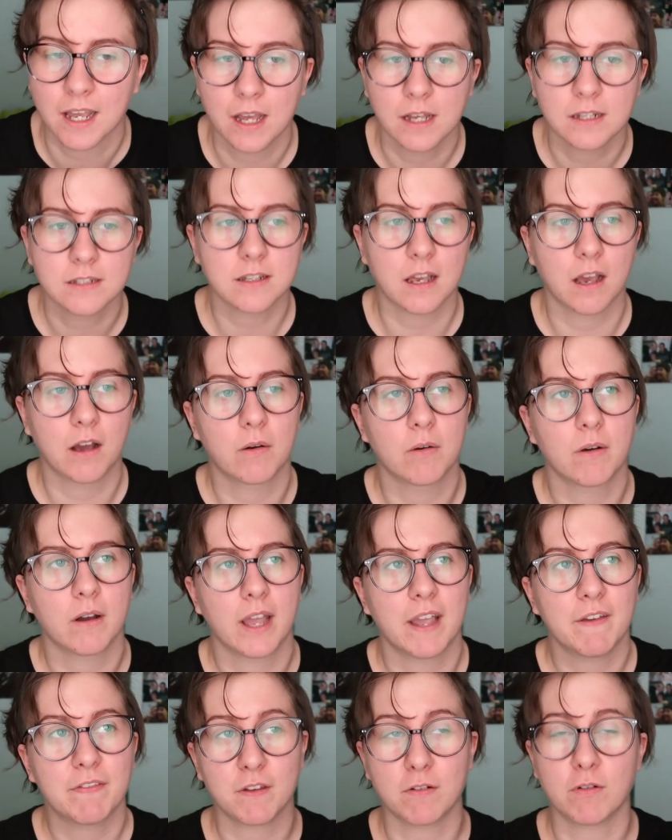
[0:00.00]
So
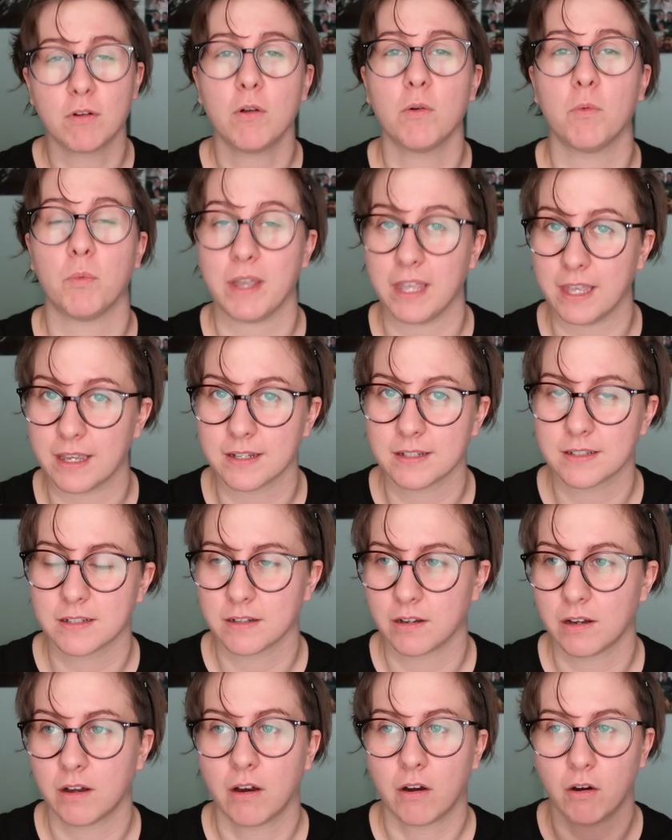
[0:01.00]
if they're all weird
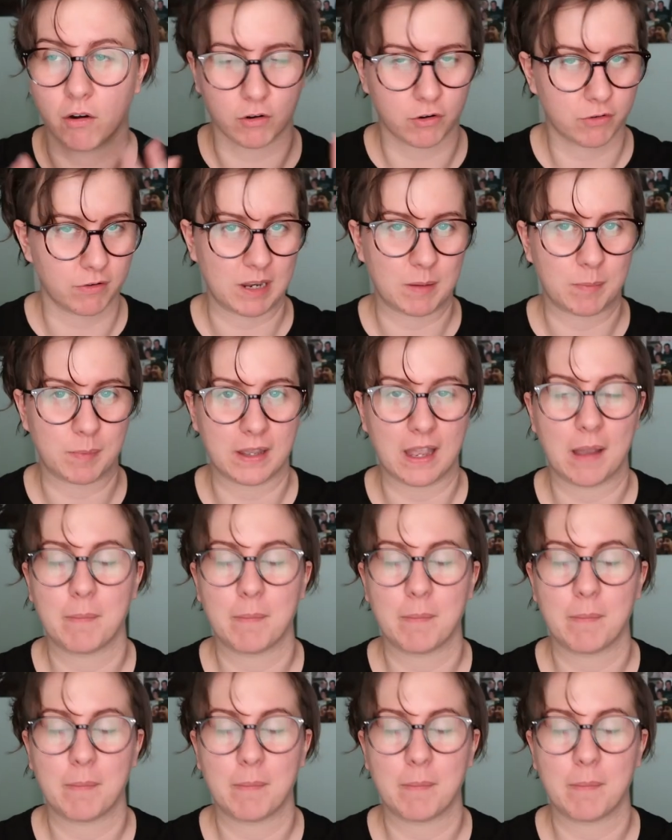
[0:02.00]
or creepy,